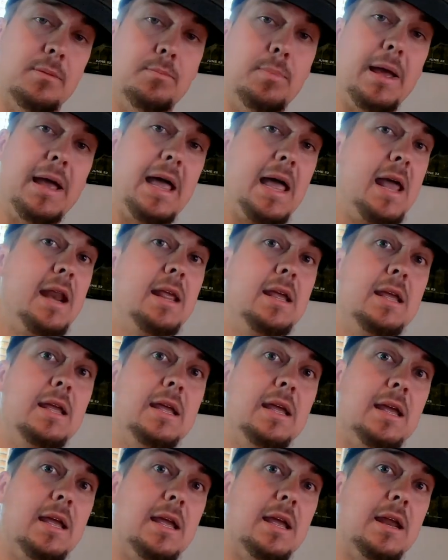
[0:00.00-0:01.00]
to bed
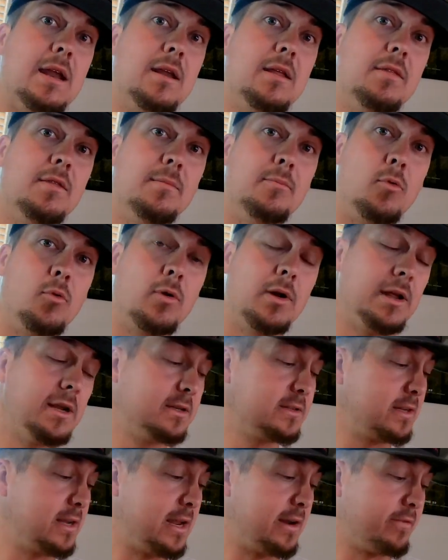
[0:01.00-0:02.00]
in the
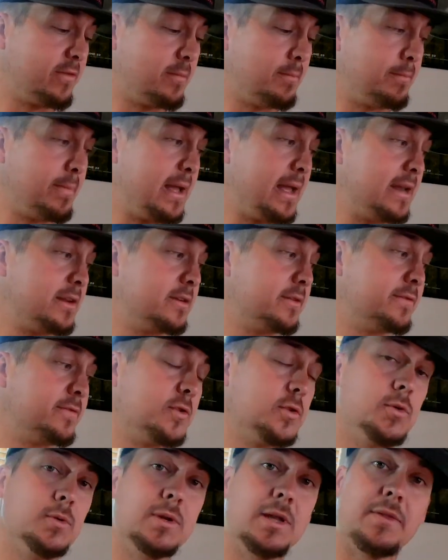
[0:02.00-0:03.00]
mornings and from bed to
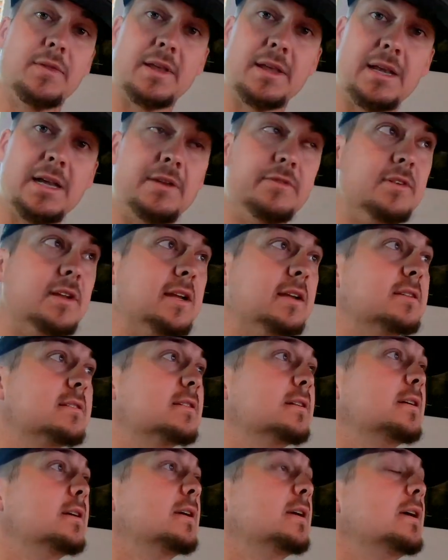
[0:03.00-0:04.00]
food in the
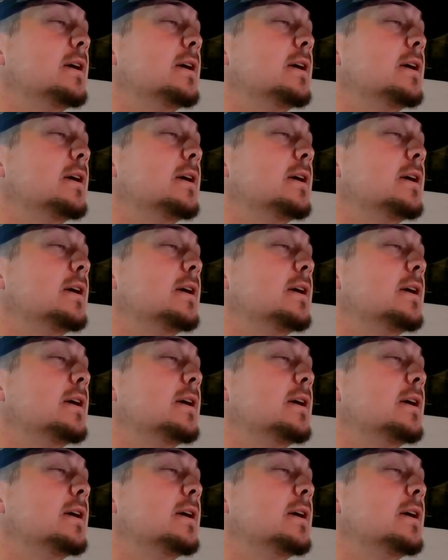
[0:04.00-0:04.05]
evenings.